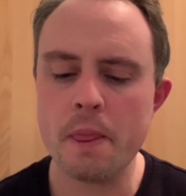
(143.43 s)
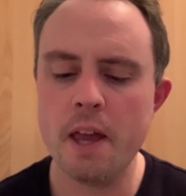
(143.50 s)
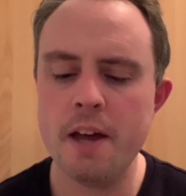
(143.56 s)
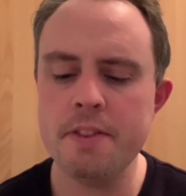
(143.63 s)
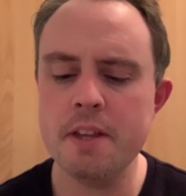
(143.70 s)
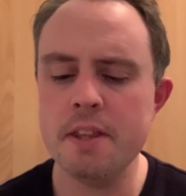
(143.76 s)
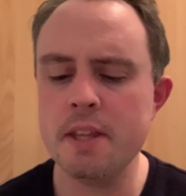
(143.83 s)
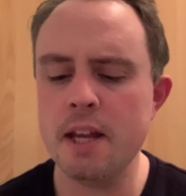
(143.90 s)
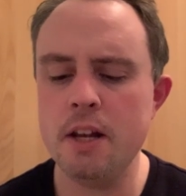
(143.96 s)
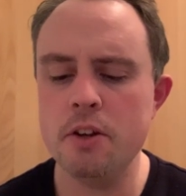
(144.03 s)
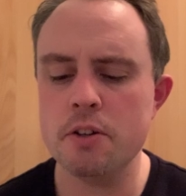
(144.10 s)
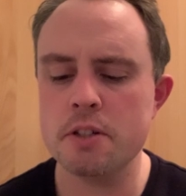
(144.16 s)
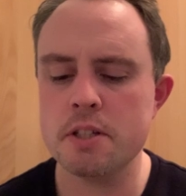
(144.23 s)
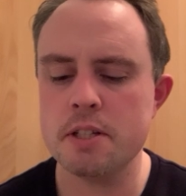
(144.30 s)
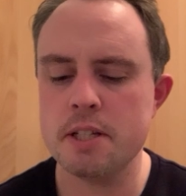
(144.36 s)
And then they
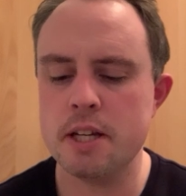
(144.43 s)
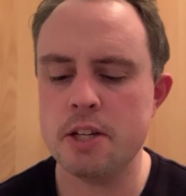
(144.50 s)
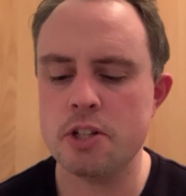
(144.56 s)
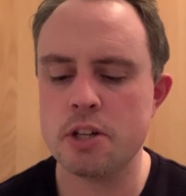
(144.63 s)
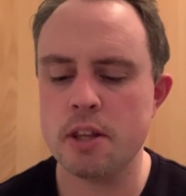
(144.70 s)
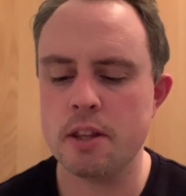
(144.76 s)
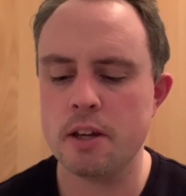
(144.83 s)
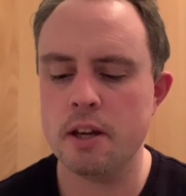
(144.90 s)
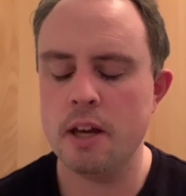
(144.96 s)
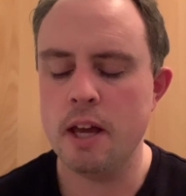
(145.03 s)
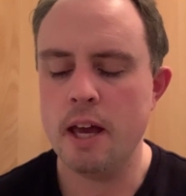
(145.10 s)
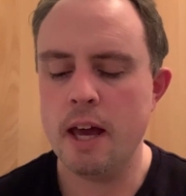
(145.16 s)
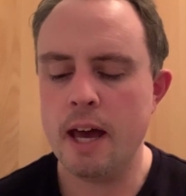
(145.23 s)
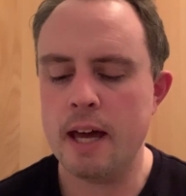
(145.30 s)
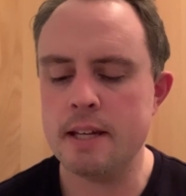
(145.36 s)
looked at each other
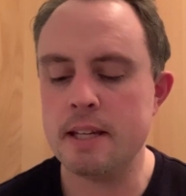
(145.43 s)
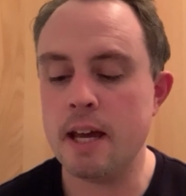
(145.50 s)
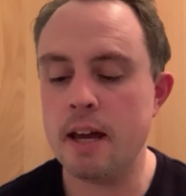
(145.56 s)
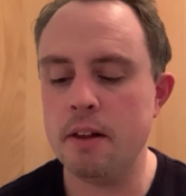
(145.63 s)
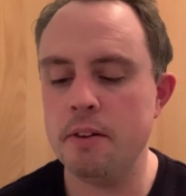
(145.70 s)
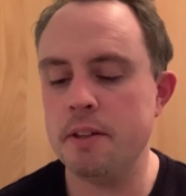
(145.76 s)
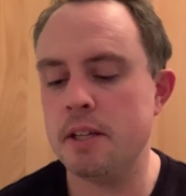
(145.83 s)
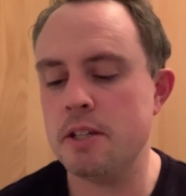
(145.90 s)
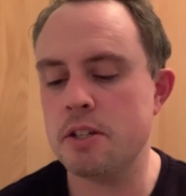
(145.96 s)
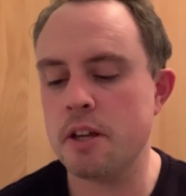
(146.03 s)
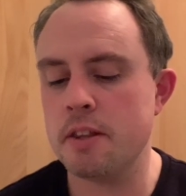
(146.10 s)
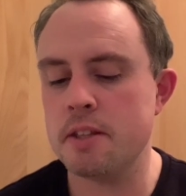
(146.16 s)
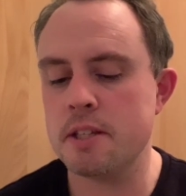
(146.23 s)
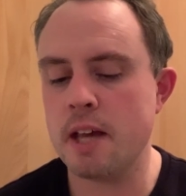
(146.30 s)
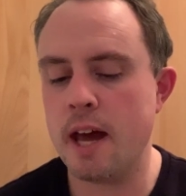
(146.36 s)
and held each
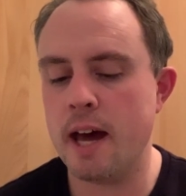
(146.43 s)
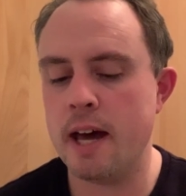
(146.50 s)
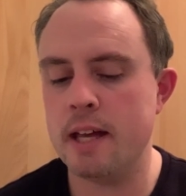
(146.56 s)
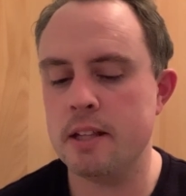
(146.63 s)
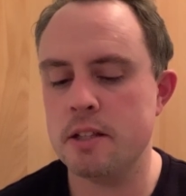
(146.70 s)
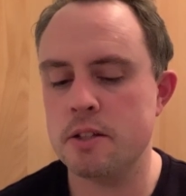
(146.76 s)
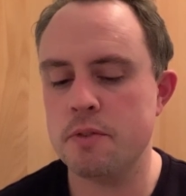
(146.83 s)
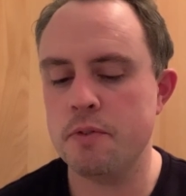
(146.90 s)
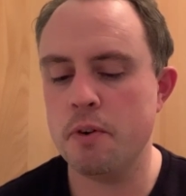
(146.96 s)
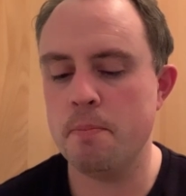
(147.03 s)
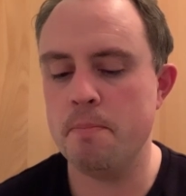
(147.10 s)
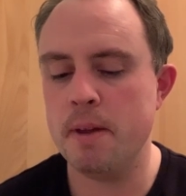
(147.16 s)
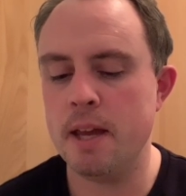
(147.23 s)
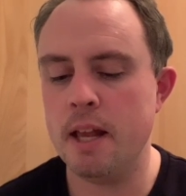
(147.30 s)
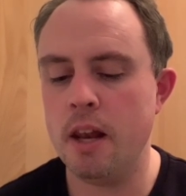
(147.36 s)
other's hands for
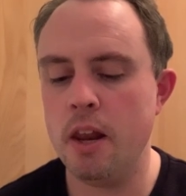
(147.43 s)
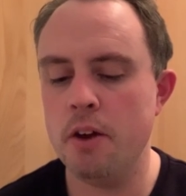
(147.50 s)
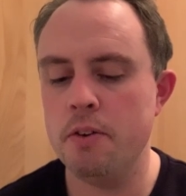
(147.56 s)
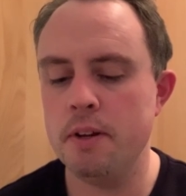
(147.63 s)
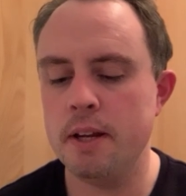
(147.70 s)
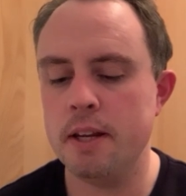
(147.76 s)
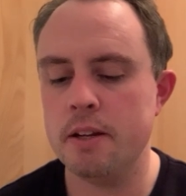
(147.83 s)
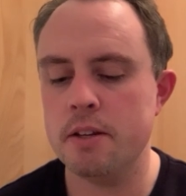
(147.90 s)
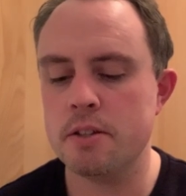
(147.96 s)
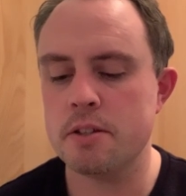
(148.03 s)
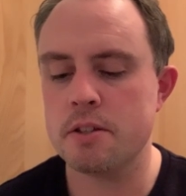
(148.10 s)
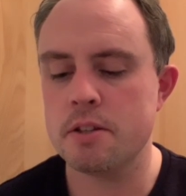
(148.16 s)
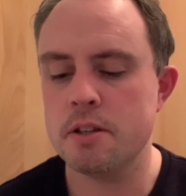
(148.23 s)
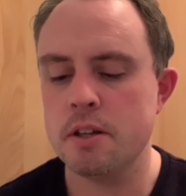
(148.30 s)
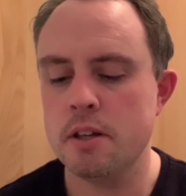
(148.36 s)
mere
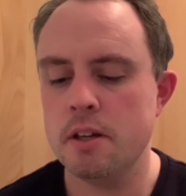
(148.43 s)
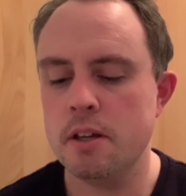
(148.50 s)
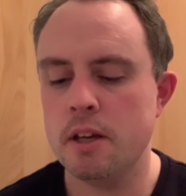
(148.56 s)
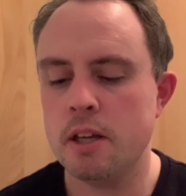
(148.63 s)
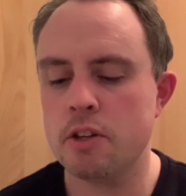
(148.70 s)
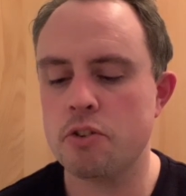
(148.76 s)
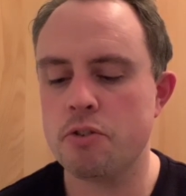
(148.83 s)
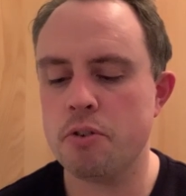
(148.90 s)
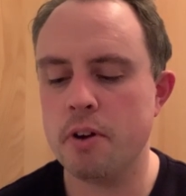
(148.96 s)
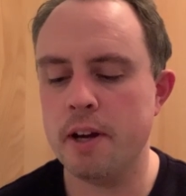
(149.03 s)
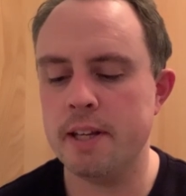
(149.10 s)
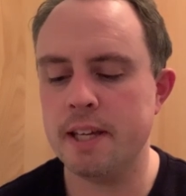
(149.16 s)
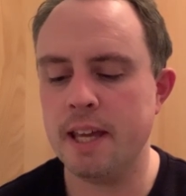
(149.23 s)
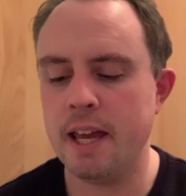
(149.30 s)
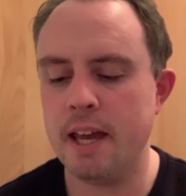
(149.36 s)
loneliness and
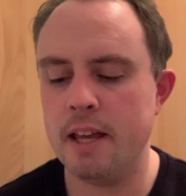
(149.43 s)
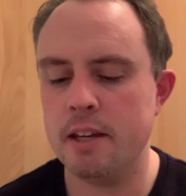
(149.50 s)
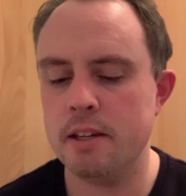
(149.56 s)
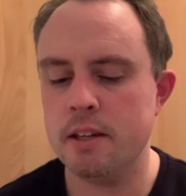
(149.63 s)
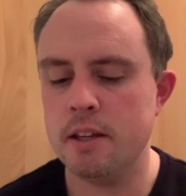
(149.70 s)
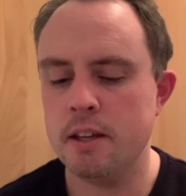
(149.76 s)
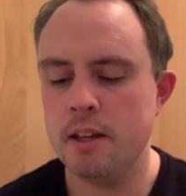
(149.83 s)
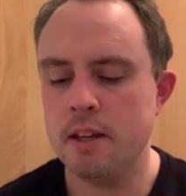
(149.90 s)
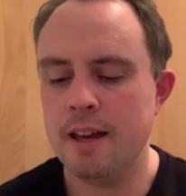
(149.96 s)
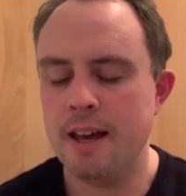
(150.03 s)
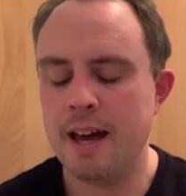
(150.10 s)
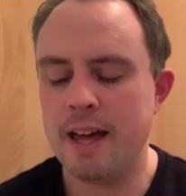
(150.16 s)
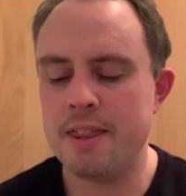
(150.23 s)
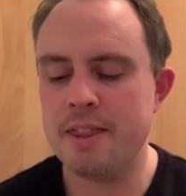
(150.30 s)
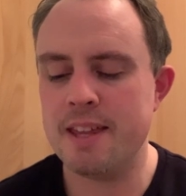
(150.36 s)
cried again,
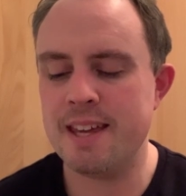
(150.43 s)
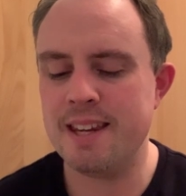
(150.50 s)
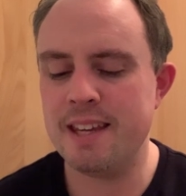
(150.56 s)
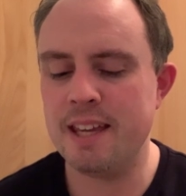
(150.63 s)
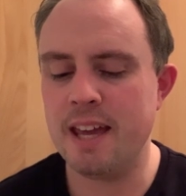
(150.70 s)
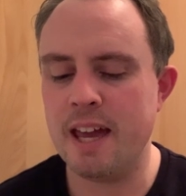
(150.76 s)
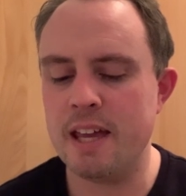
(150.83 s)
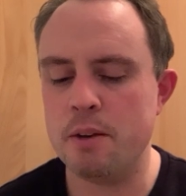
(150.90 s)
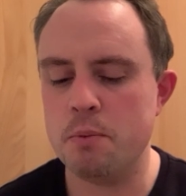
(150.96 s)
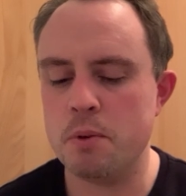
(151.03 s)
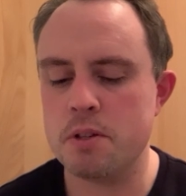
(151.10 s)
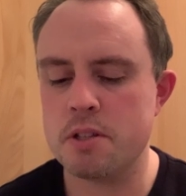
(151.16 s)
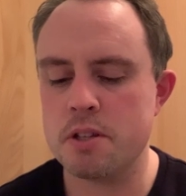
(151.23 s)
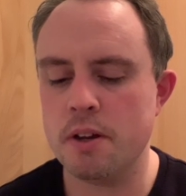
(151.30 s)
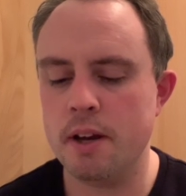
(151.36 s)
and then again were
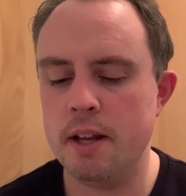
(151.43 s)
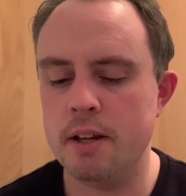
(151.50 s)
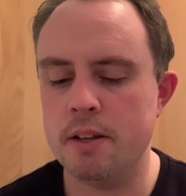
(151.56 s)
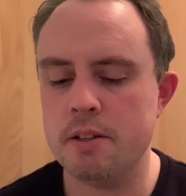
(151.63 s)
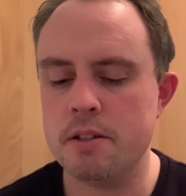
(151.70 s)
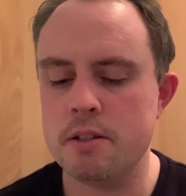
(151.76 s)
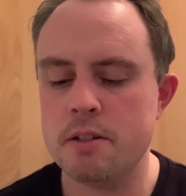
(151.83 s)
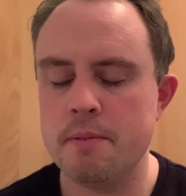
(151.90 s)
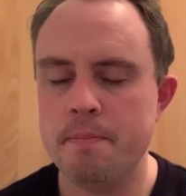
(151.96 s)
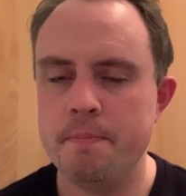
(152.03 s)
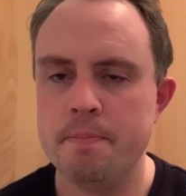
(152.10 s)
silent.